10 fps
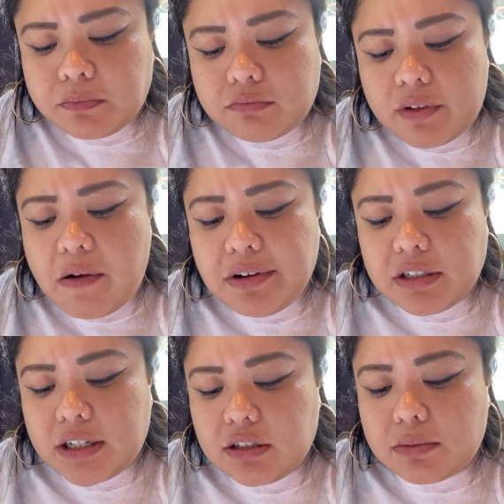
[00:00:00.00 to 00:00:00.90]
I don't really
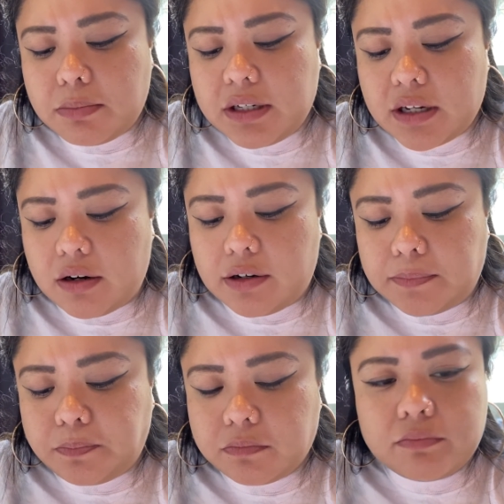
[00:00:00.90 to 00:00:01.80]
taste the mint at all.
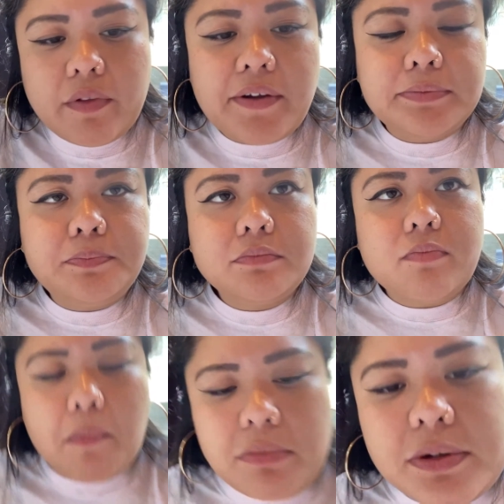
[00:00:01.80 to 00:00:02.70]

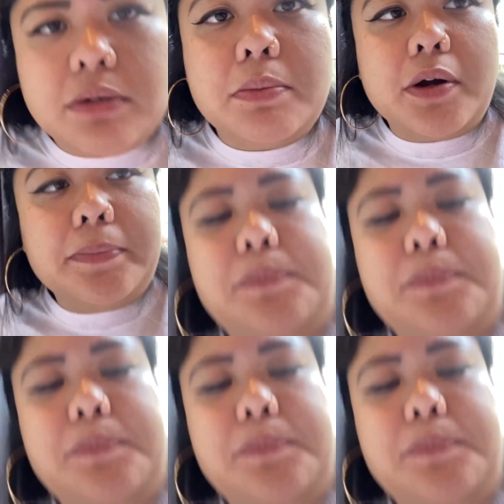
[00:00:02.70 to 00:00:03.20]
Put a little bit more.